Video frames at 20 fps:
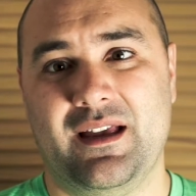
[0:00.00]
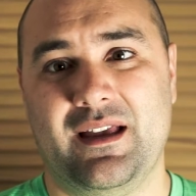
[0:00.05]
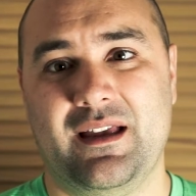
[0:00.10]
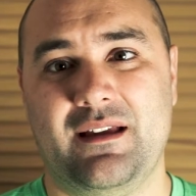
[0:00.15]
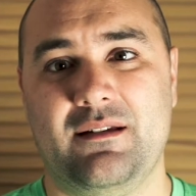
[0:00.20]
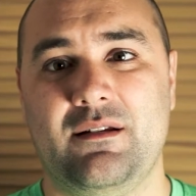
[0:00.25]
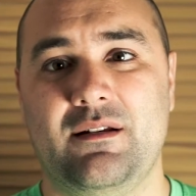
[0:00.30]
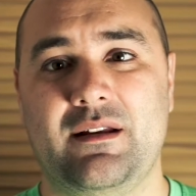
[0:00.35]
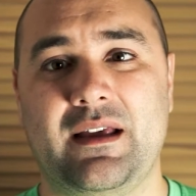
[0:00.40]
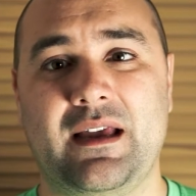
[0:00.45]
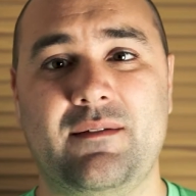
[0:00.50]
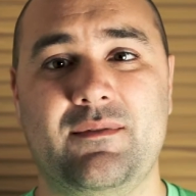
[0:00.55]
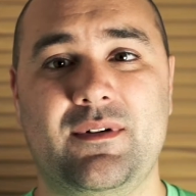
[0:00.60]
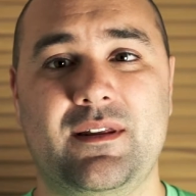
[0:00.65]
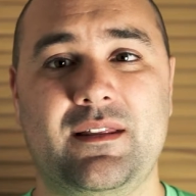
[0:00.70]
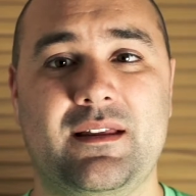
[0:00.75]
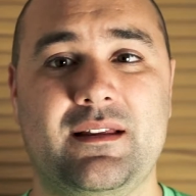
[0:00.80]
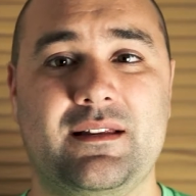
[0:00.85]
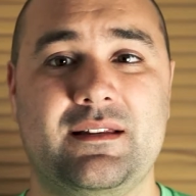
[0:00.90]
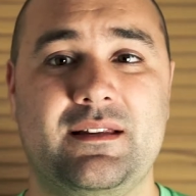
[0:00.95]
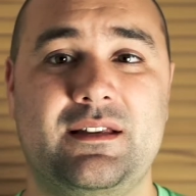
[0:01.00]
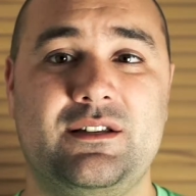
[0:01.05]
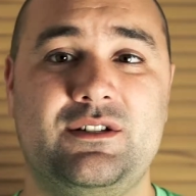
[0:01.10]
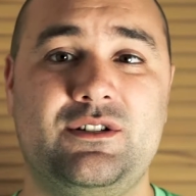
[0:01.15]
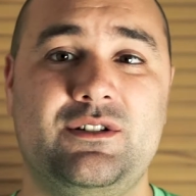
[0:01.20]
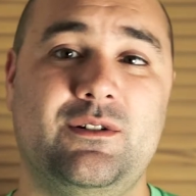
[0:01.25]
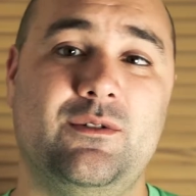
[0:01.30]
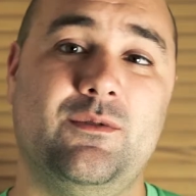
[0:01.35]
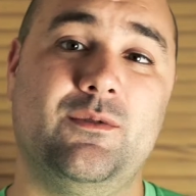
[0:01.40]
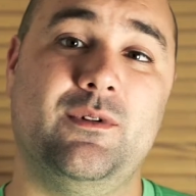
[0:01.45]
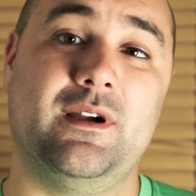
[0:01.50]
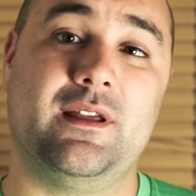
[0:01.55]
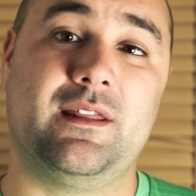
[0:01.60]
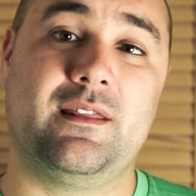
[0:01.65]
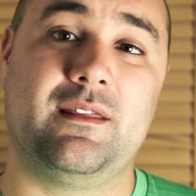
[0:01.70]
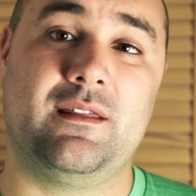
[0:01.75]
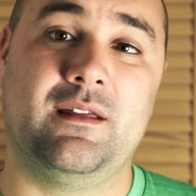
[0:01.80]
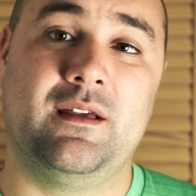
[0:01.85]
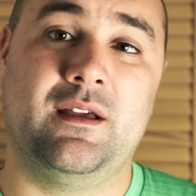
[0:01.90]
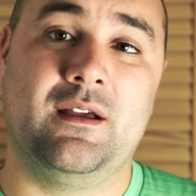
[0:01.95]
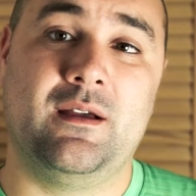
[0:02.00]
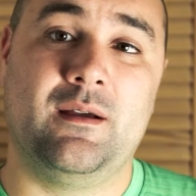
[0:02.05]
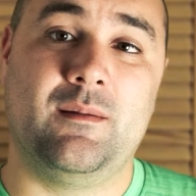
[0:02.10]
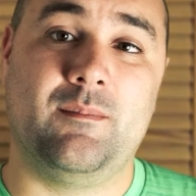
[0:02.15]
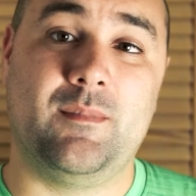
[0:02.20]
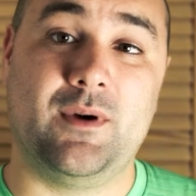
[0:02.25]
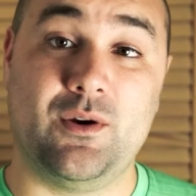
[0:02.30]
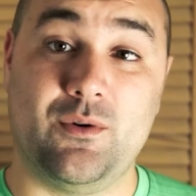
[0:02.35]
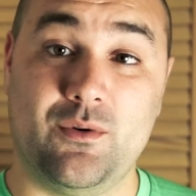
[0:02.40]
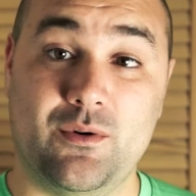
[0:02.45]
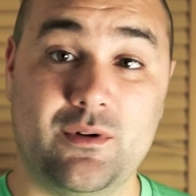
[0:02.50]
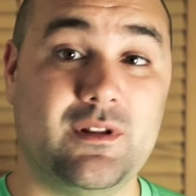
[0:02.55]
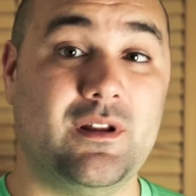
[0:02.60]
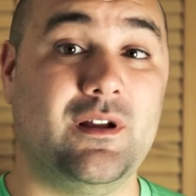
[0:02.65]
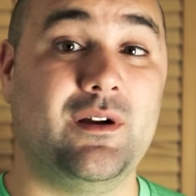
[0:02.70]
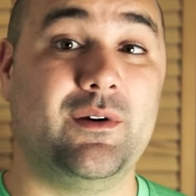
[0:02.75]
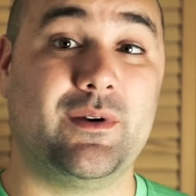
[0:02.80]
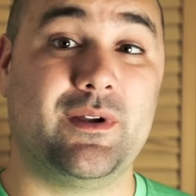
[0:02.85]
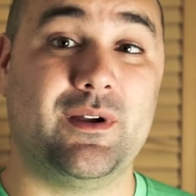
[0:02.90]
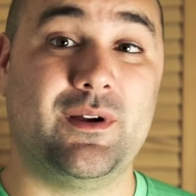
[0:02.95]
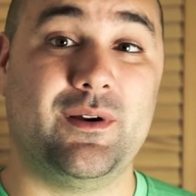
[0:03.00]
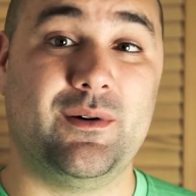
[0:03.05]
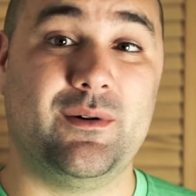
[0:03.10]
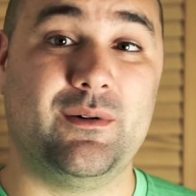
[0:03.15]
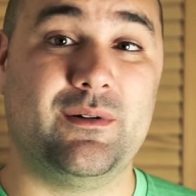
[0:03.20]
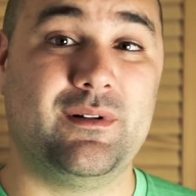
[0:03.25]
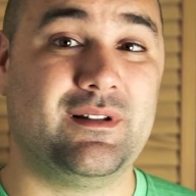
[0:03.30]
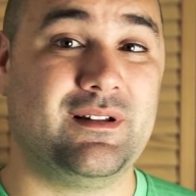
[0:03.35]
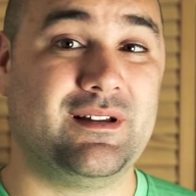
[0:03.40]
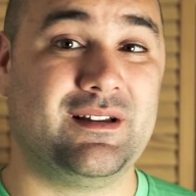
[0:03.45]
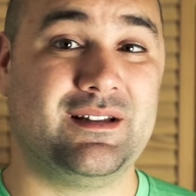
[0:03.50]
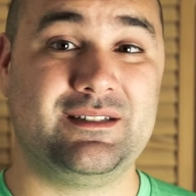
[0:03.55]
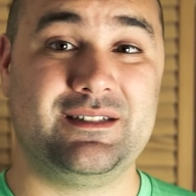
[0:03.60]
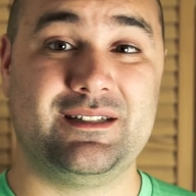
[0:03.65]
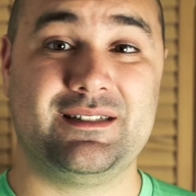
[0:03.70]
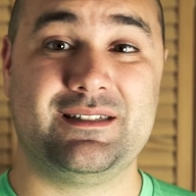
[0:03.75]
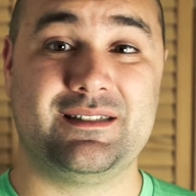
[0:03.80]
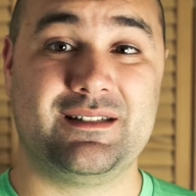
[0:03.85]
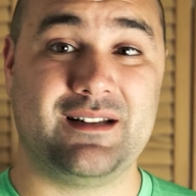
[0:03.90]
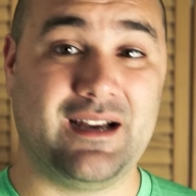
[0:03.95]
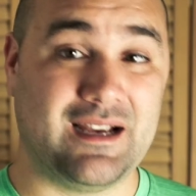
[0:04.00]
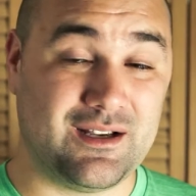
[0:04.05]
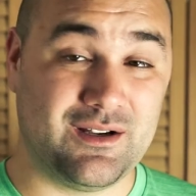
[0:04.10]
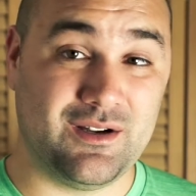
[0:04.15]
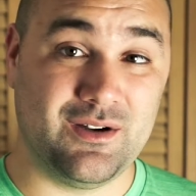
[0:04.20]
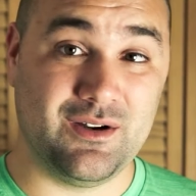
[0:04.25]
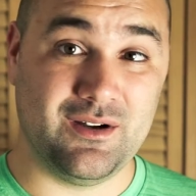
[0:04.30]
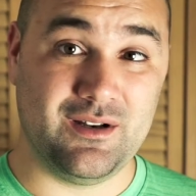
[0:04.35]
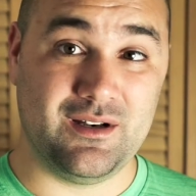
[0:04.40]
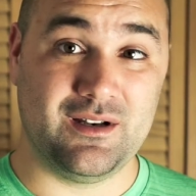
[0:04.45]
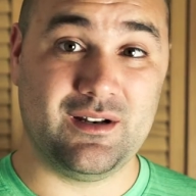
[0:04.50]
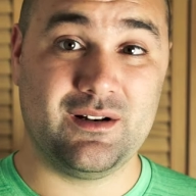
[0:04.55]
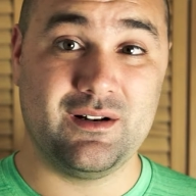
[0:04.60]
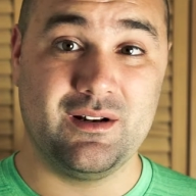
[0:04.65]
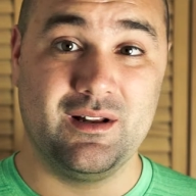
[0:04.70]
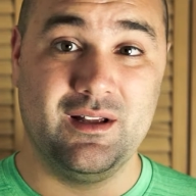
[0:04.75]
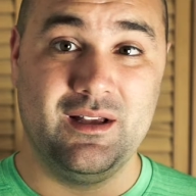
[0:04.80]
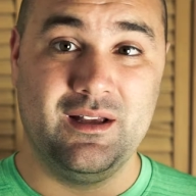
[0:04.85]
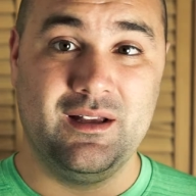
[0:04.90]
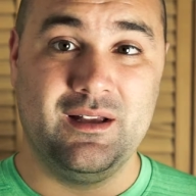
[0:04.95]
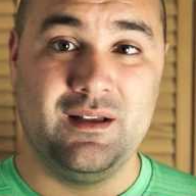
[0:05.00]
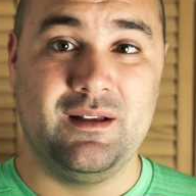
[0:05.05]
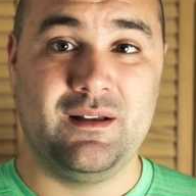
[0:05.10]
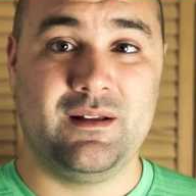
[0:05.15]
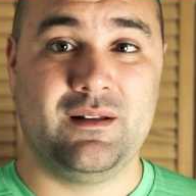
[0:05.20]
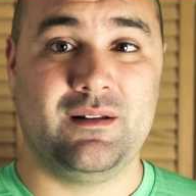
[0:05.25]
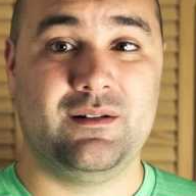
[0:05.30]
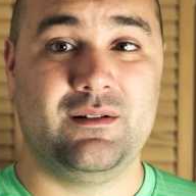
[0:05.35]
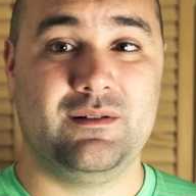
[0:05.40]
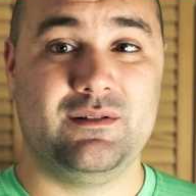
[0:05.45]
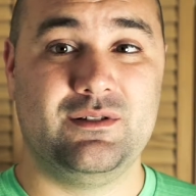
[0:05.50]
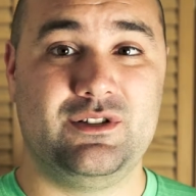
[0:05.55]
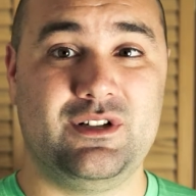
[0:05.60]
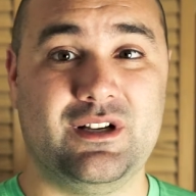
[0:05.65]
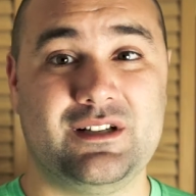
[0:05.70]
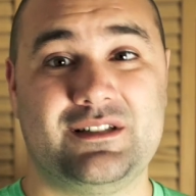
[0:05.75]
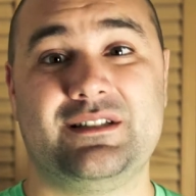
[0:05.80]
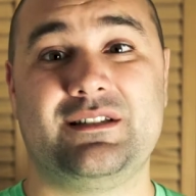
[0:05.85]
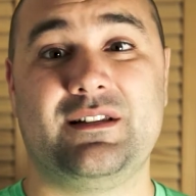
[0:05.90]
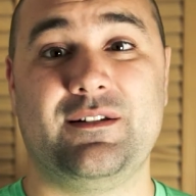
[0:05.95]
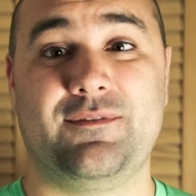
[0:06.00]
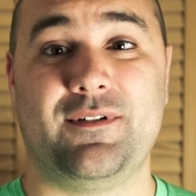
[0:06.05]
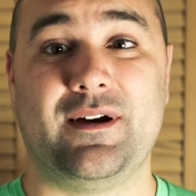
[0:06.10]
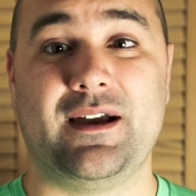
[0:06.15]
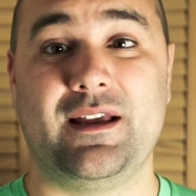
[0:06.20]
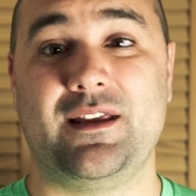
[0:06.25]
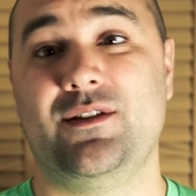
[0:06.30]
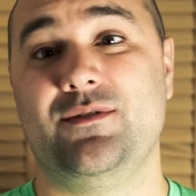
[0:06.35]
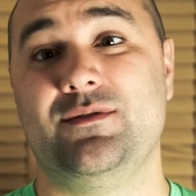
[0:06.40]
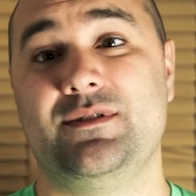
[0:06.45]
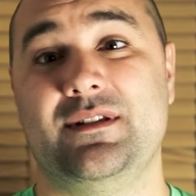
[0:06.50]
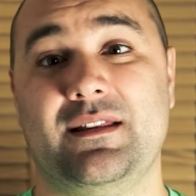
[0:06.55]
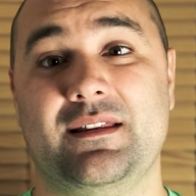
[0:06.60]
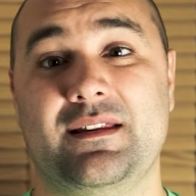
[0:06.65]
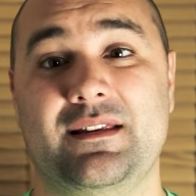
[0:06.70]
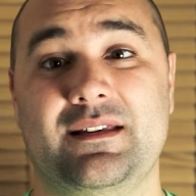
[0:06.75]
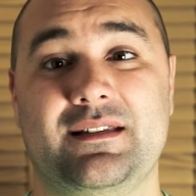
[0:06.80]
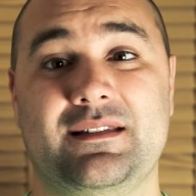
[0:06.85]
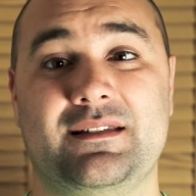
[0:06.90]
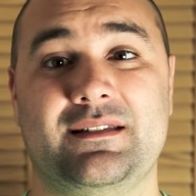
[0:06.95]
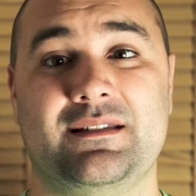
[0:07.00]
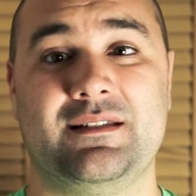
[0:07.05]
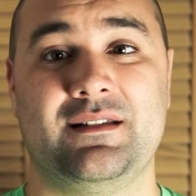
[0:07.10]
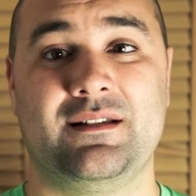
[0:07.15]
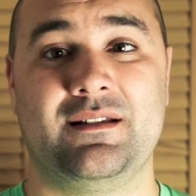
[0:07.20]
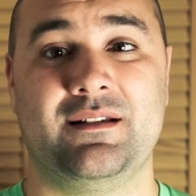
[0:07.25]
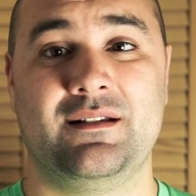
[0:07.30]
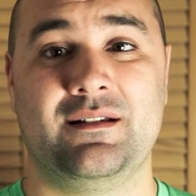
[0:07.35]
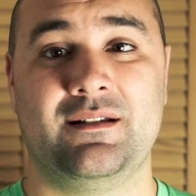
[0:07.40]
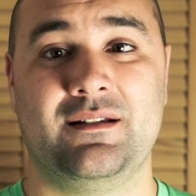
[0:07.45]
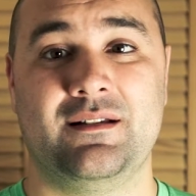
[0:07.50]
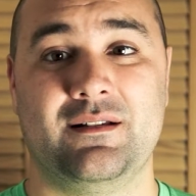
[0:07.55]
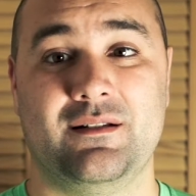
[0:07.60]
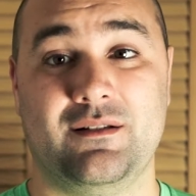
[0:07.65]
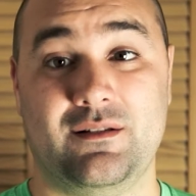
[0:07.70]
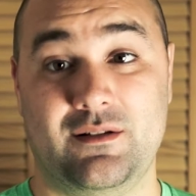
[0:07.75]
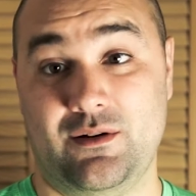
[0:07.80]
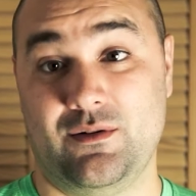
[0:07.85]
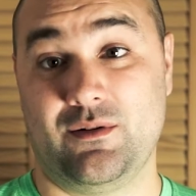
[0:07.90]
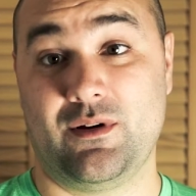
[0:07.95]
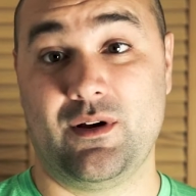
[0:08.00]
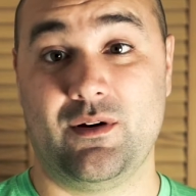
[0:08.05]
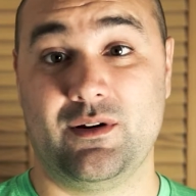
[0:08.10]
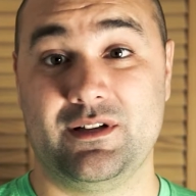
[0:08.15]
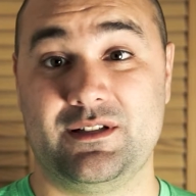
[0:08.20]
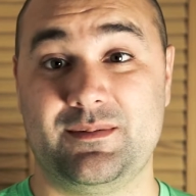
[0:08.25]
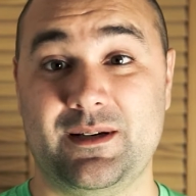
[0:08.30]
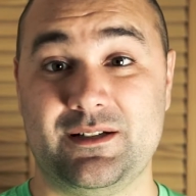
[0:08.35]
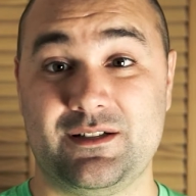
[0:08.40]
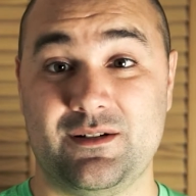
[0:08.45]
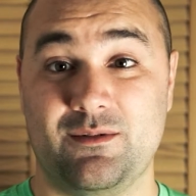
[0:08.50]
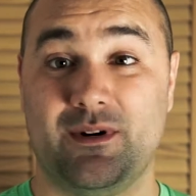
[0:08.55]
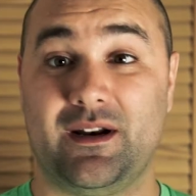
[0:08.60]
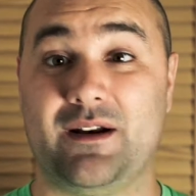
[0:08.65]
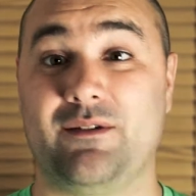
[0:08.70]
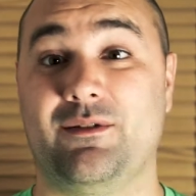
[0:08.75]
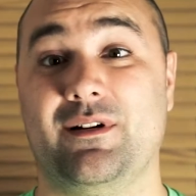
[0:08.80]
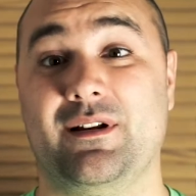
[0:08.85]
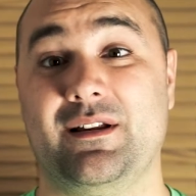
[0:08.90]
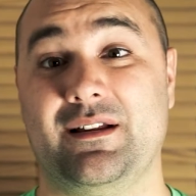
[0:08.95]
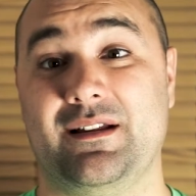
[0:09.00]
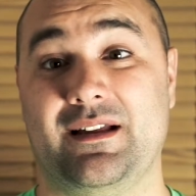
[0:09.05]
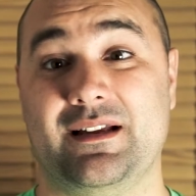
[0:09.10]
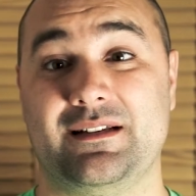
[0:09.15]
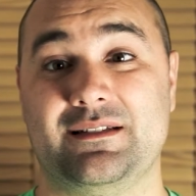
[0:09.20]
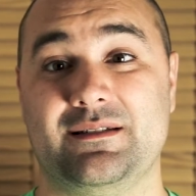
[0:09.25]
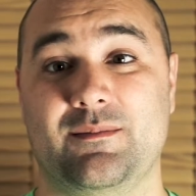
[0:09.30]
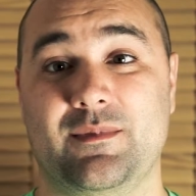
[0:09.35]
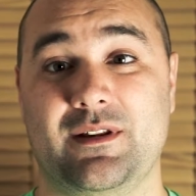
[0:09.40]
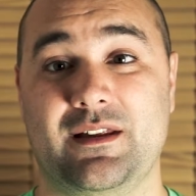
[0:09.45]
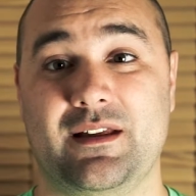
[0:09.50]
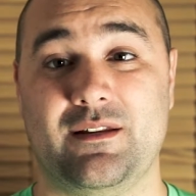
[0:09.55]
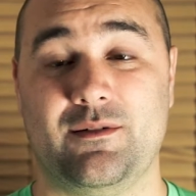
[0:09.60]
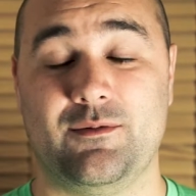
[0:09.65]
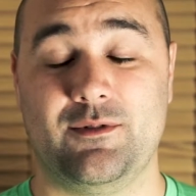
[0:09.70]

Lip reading: And having that issue with my old logo, I couldn't justify using this logo, especially when I really liked some of the other